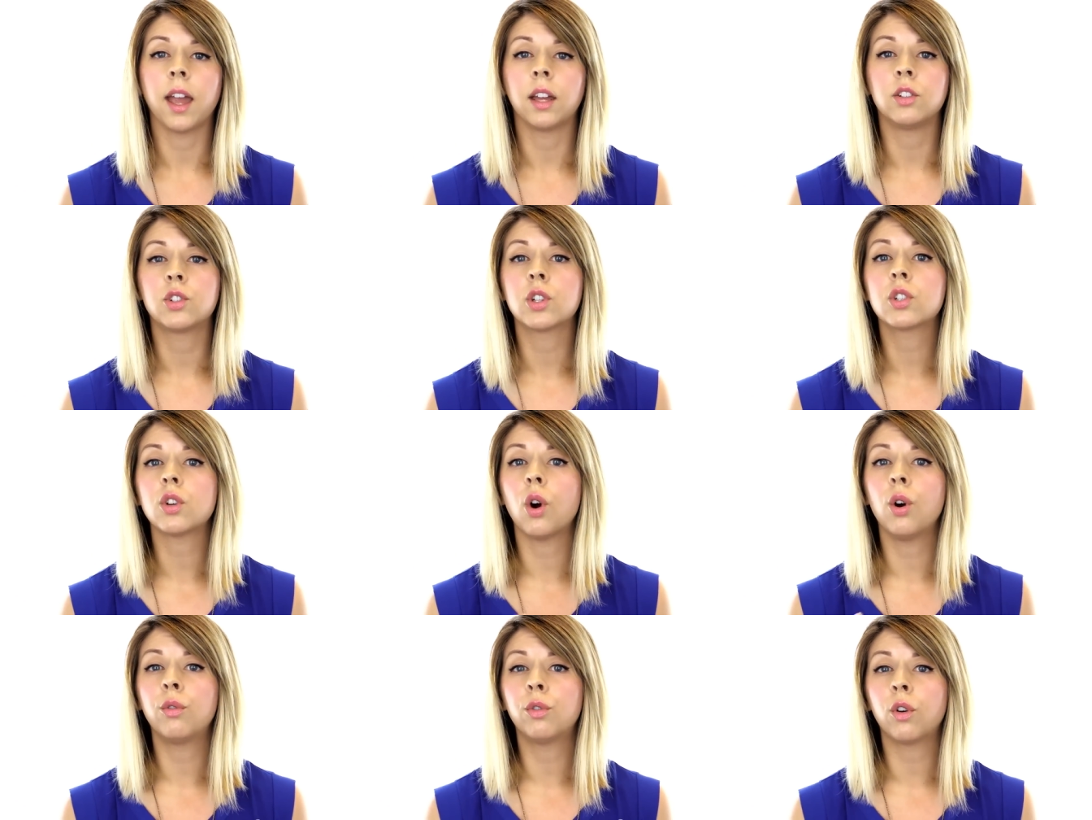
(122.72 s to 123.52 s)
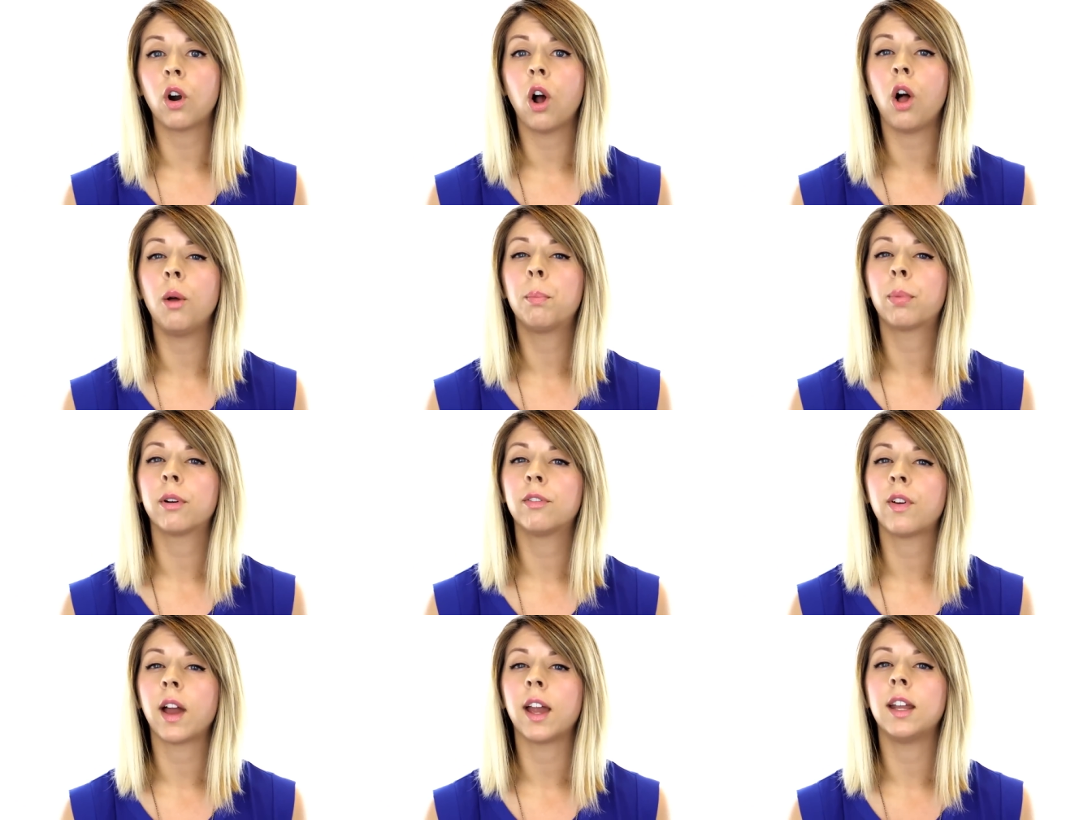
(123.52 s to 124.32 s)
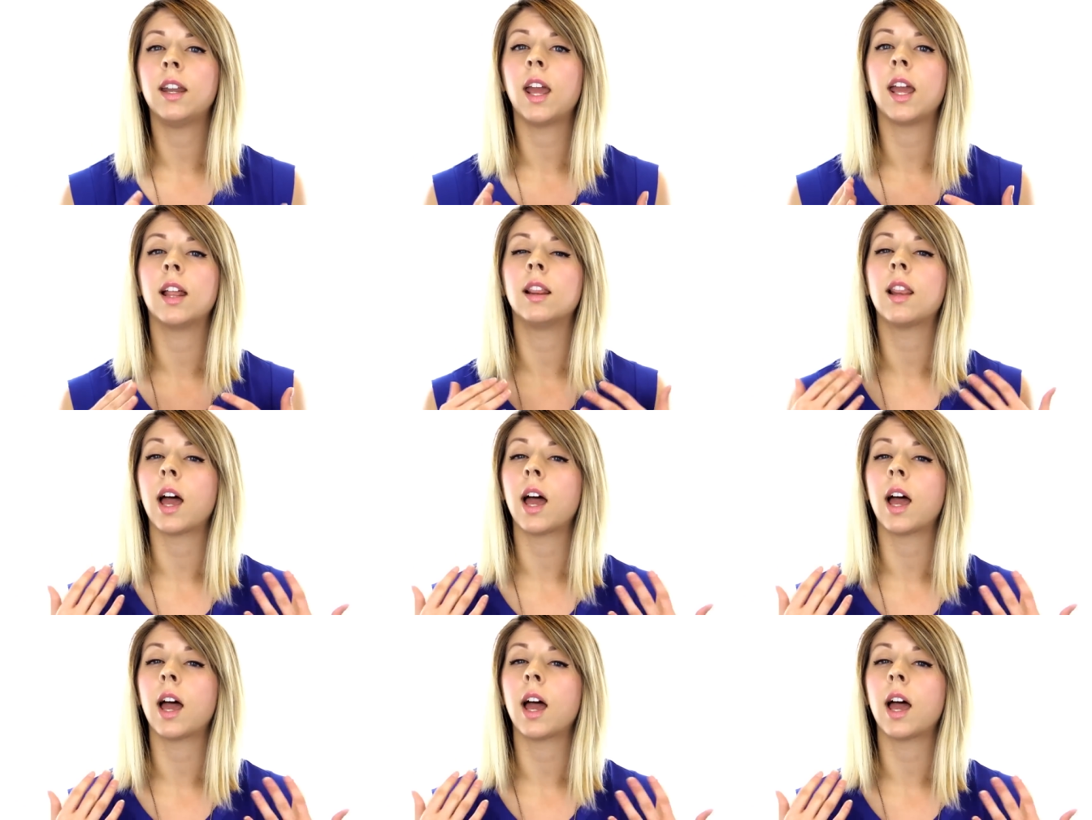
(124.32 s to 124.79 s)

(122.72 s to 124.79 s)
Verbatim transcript: and just overall provide a